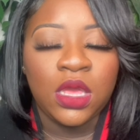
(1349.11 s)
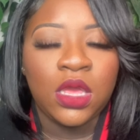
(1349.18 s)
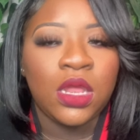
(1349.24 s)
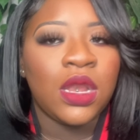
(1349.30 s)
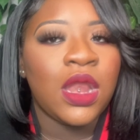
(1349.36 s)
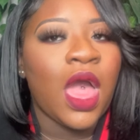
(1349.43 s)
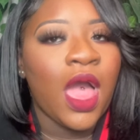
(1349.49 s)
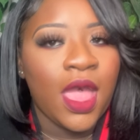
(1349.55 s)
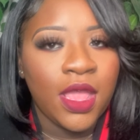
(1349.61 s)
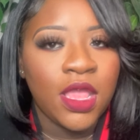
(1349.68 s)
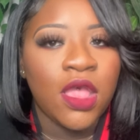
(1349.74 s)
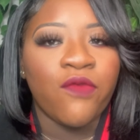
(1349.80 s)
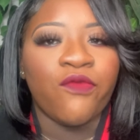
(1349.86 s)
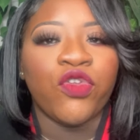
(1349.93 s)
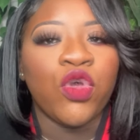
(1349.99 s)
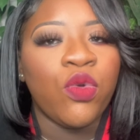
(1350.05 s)
Like,
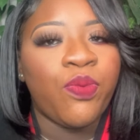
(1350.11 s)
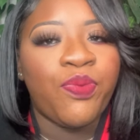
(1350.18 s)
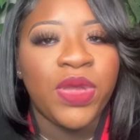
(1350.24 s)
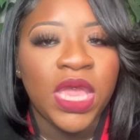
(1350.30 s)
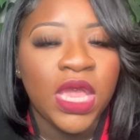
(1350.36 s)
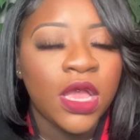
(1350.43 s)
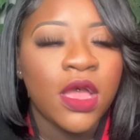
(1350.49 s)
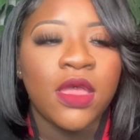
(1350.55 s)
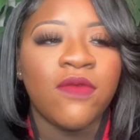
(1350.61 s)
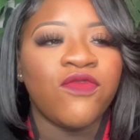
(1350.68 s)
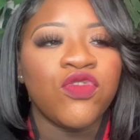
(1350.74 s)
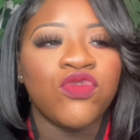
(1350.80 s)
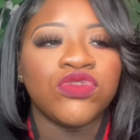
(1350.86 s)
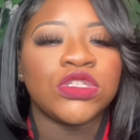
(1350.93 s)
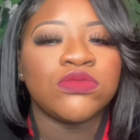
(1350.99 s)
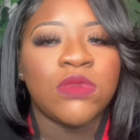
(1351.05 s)
if you pick up, if
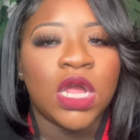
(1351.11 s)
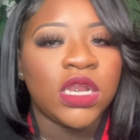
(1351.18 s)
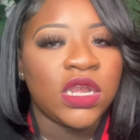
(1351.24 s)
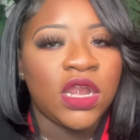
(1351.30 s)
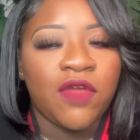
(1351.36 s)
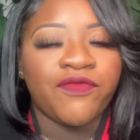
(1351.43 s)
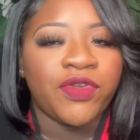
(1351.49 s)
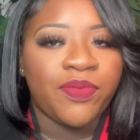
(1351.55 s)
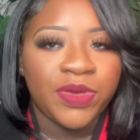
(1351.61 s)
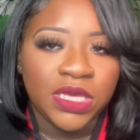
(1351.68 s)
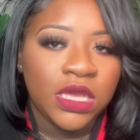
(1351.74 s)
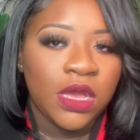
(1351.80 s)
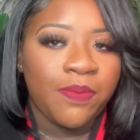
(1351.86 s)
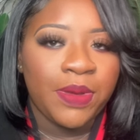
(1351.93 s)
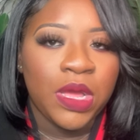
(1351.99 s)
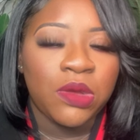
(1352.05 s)
you smart enough to
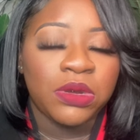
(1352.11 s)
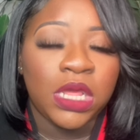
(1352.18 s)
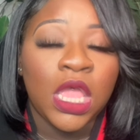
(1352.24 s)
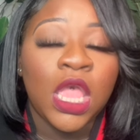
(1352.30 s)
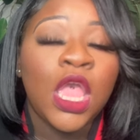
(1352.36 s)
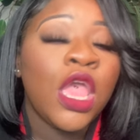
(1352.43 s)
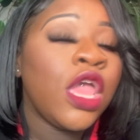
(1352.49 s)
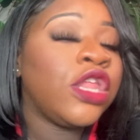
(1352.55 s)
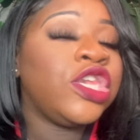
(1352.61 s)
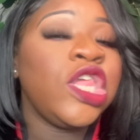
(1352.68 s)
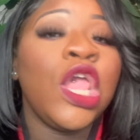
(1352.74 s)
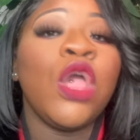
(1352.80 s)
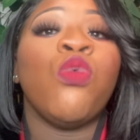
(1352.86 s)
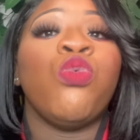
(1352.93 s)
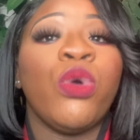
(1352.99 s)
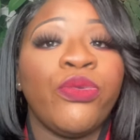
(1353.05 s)
pick up on it,
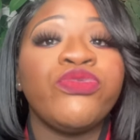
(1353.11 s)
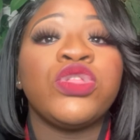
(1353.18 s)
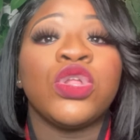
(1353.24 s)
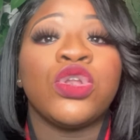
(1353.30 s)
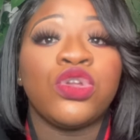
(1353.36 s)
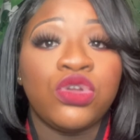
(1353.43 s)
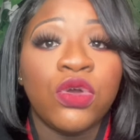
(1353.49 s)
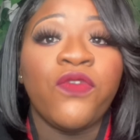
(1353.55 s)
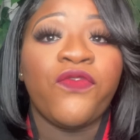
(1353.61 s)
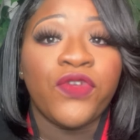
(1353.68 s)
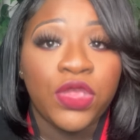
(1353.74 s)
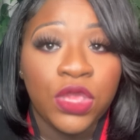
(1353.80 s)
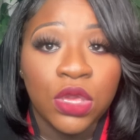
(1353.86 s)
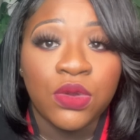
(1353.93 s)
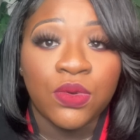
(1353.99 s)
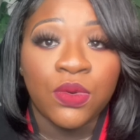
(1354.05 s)
then whoop the do for
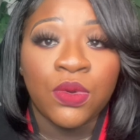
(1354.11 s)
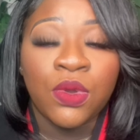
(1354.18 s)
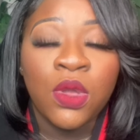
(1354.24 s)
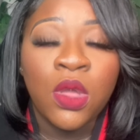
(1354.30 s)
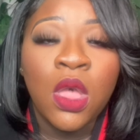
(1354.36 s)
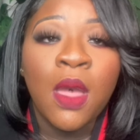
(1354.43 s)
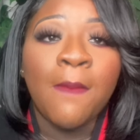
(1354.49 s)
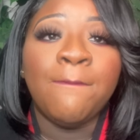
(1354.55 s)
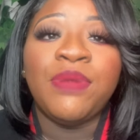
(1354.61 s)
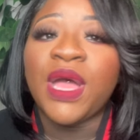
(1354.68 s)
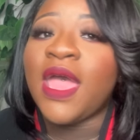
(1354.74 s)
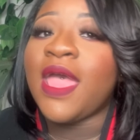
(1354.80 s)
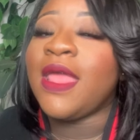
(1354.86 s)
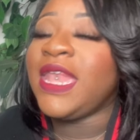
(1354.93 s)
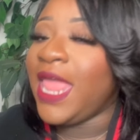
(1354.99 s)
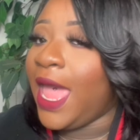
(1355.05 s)
you.
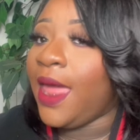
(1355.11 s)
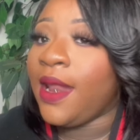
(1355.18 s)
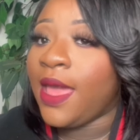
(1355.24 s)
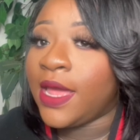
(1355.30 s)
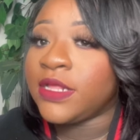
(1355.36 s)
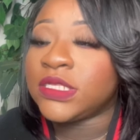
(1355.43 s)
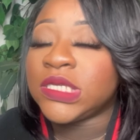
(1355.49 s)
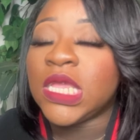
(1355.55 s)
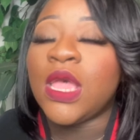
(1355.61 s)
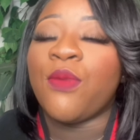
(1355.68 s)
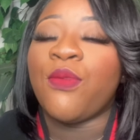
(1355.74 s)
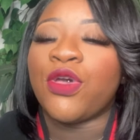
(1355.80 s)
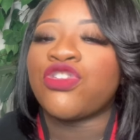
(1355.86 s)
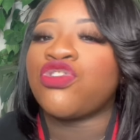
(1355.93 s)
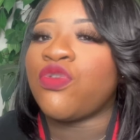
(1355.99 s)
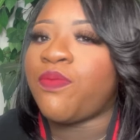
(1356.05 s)
But 9 out of 10,
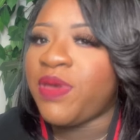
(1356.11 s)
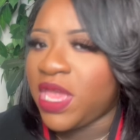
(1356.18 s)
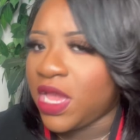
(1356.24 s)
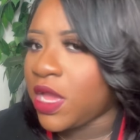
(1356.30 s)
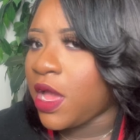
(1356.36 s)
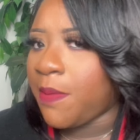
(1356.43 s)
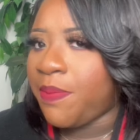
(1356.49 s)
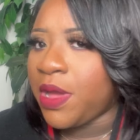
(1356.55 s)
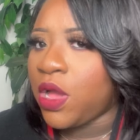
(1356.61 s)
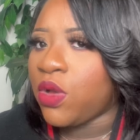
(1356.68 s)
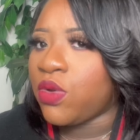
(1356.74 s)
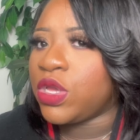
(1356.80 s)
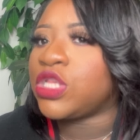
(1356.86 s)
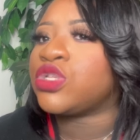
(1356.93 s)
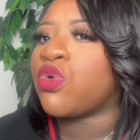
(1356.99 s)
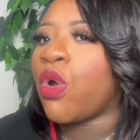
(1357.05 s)
what you pick up
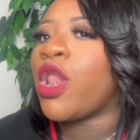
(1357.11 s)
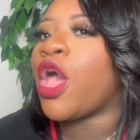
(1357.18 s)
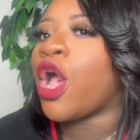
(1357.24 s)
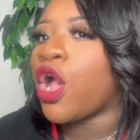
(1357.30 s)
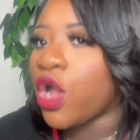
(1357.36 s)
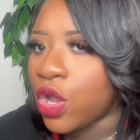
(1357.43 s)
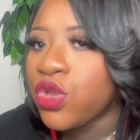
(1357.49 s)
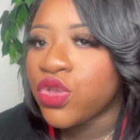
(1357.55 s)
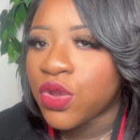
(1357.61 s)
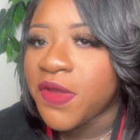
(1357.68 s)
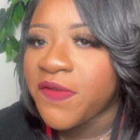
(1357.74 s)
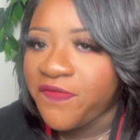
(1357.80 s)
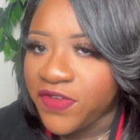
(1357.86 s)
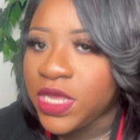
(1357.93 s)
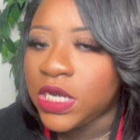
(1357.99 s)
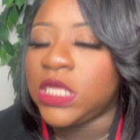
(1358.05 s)
on is going to hurt your
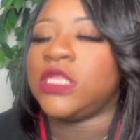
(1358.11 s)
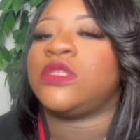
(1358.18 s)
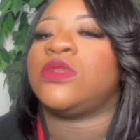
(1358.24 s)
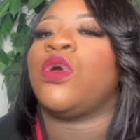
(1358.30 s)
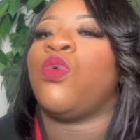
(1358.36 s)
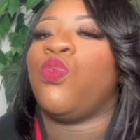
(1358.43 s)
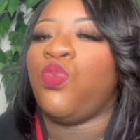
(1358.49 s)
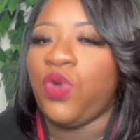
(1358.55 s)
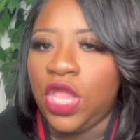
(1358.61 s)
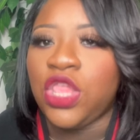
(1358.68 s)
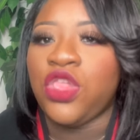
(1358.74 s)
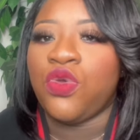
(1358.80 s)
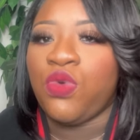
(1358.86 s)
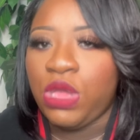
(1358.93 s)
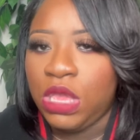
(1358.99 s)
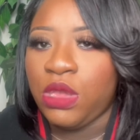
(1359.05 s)
feelings when
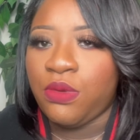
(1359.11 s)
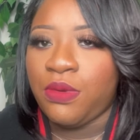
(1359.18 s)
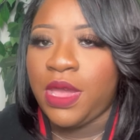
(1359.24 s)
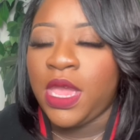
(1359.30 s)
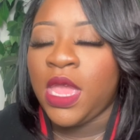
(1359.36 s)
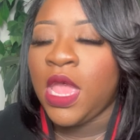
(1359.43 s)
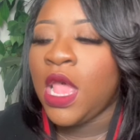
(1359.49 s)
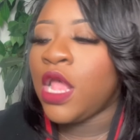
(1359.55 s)
you hear it.